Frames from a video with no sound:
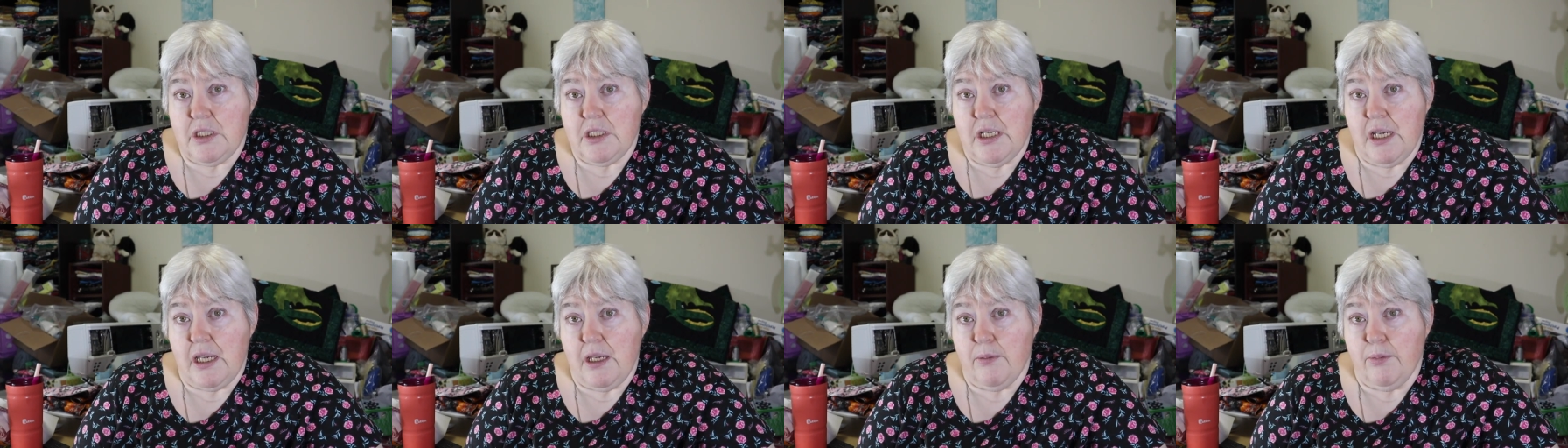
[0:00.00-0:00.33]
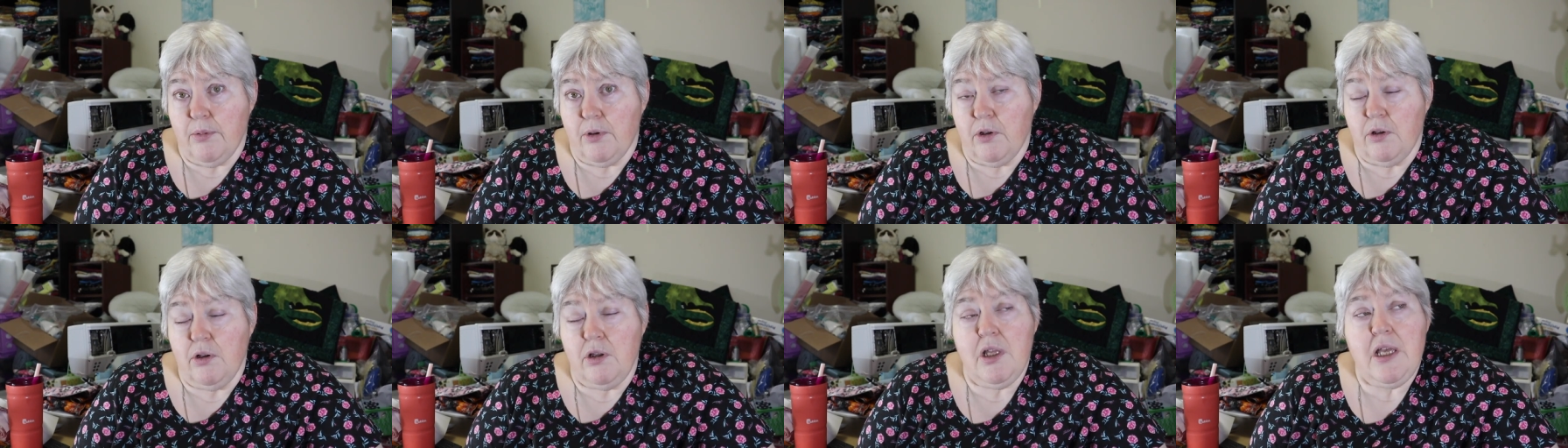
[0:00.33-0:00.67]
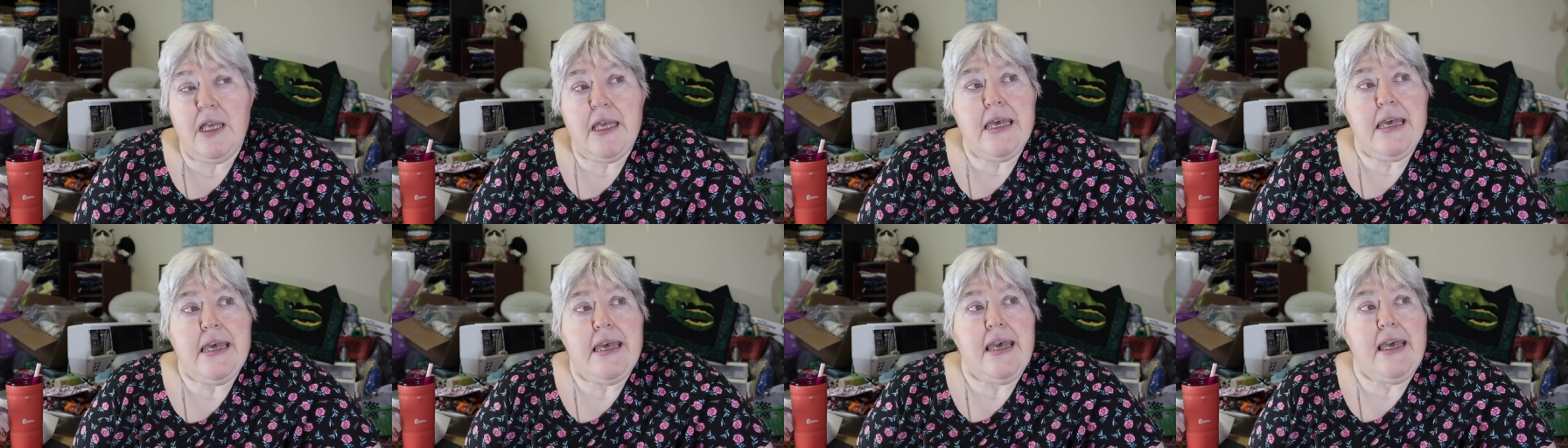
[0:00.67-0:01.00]
table,
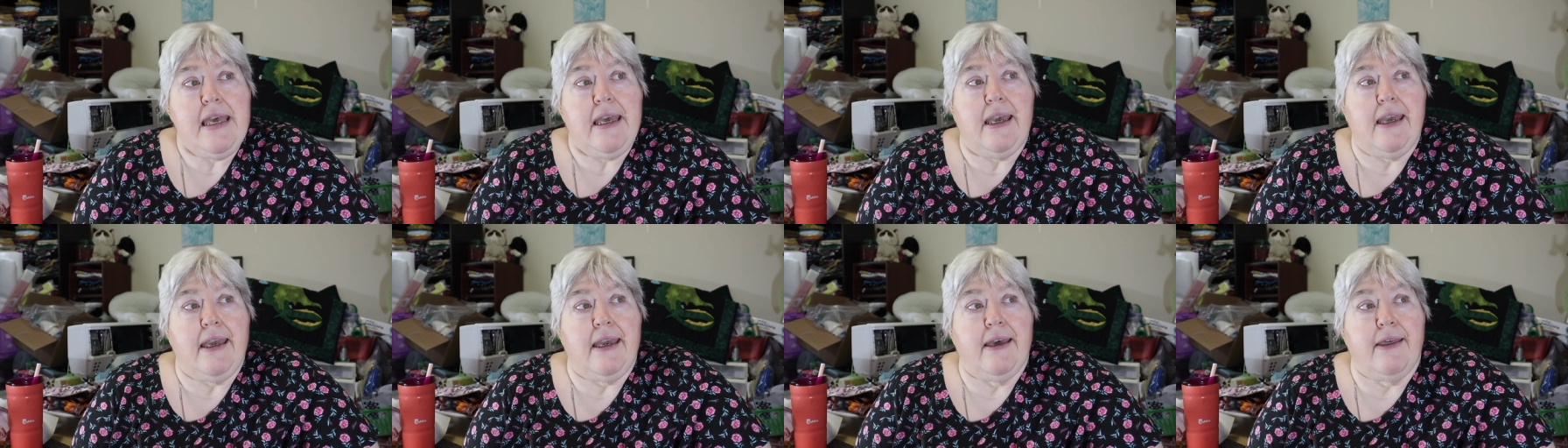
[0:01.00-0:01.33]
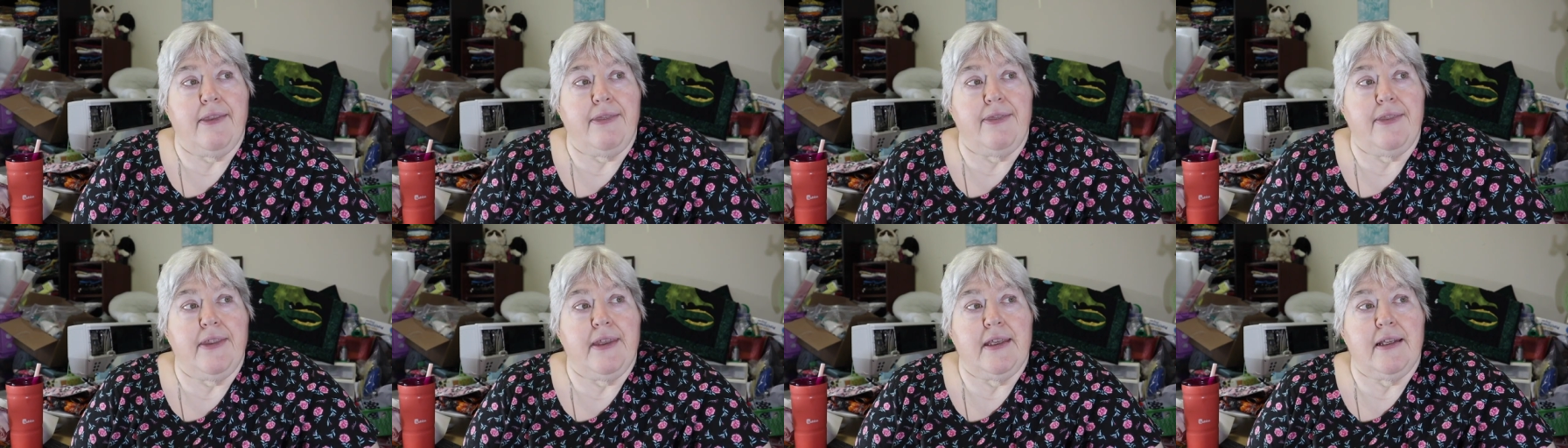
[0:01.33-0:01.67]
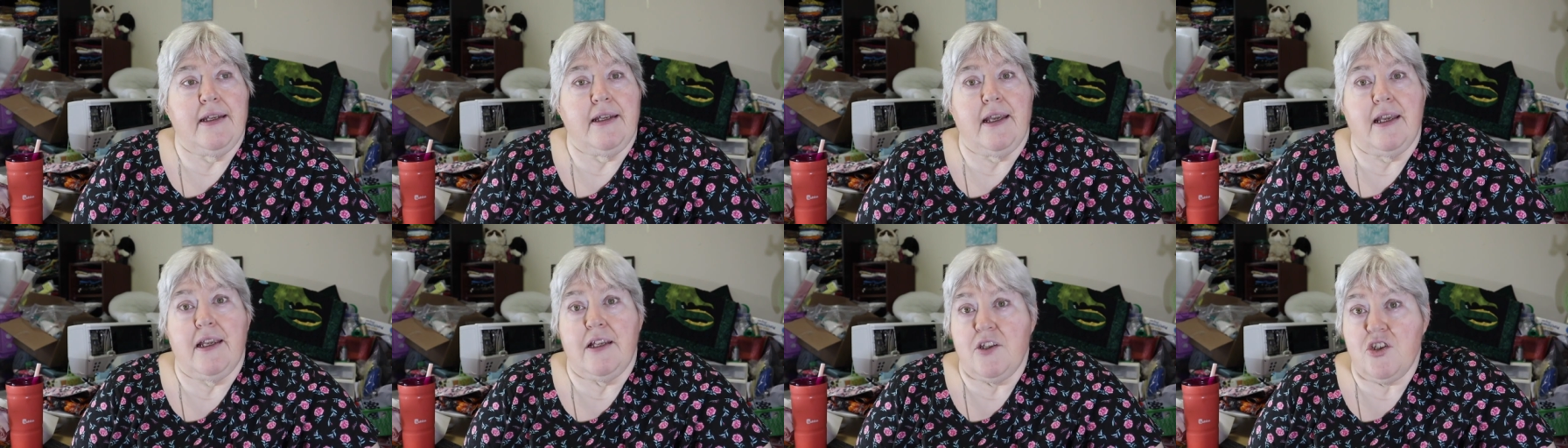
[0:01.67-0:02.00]
and
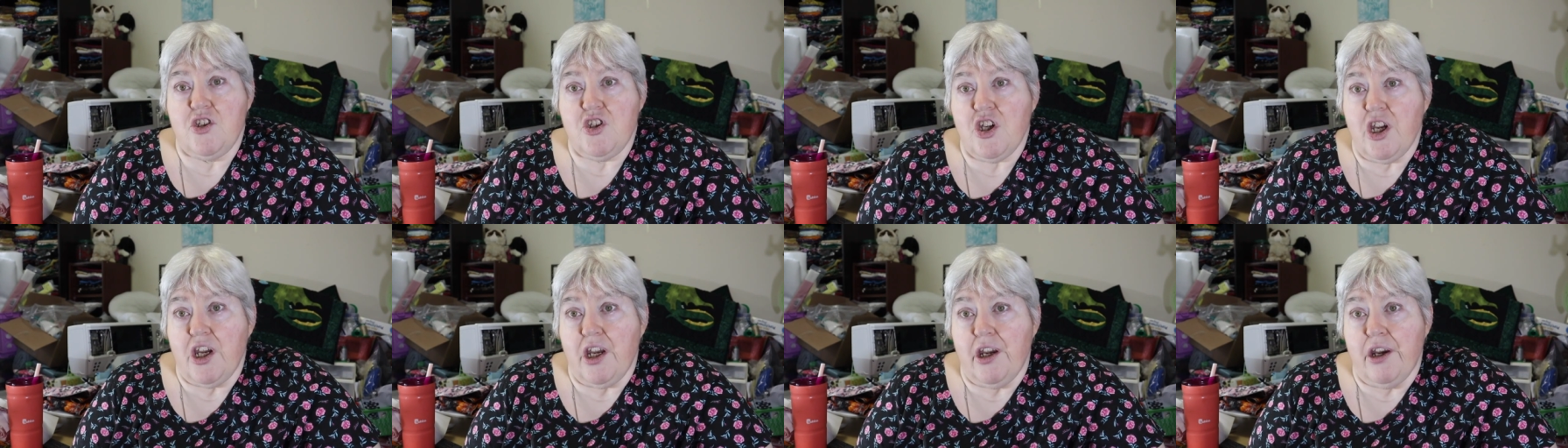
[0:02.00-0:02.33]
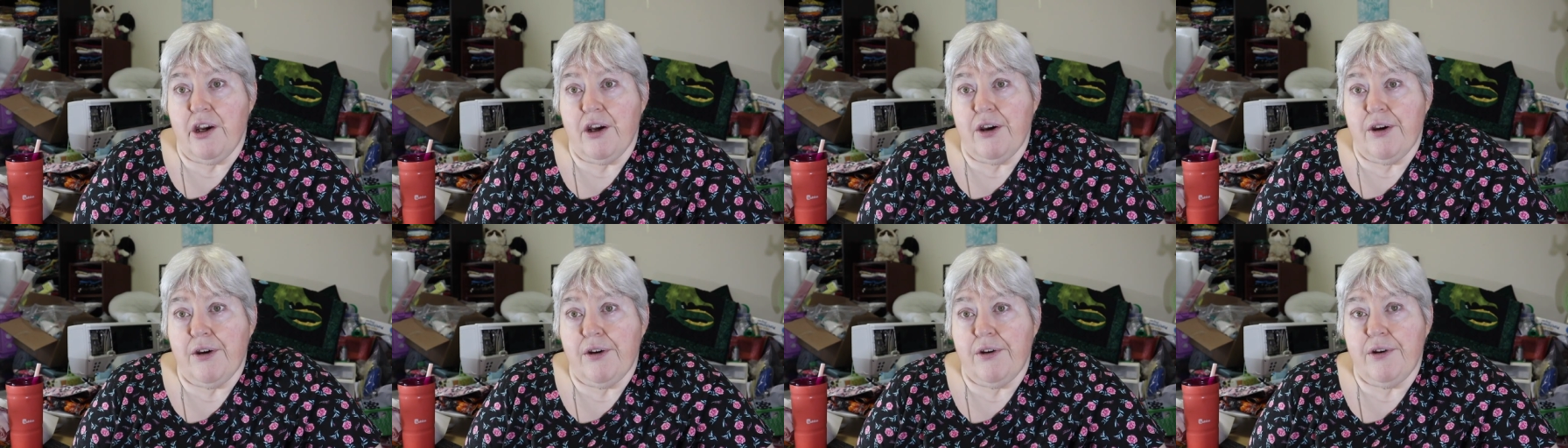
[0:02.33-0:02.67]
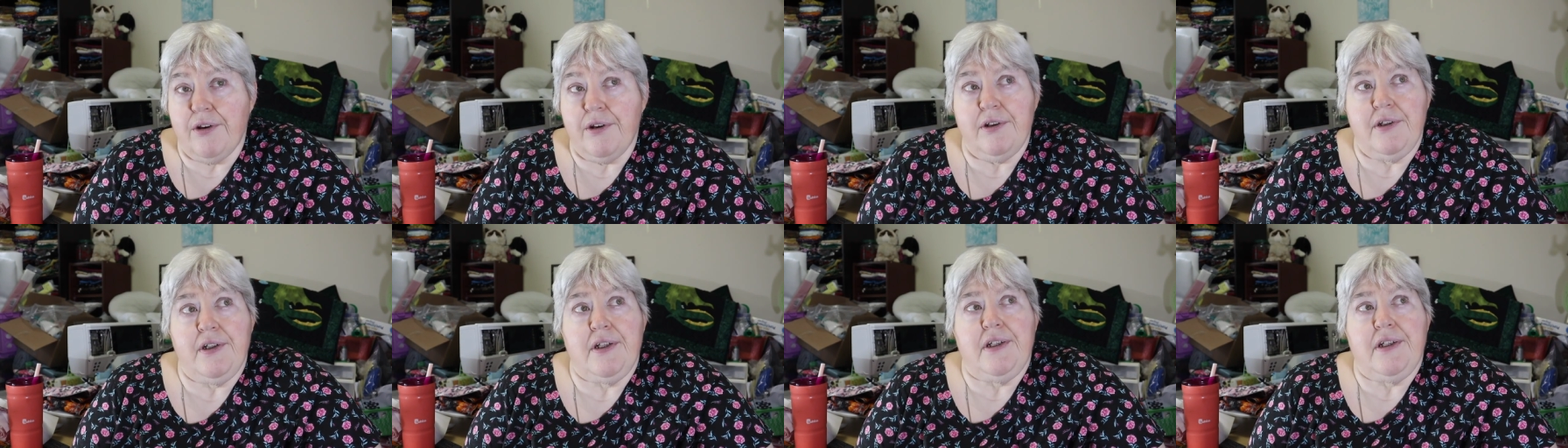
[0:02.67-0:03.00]
then a chair,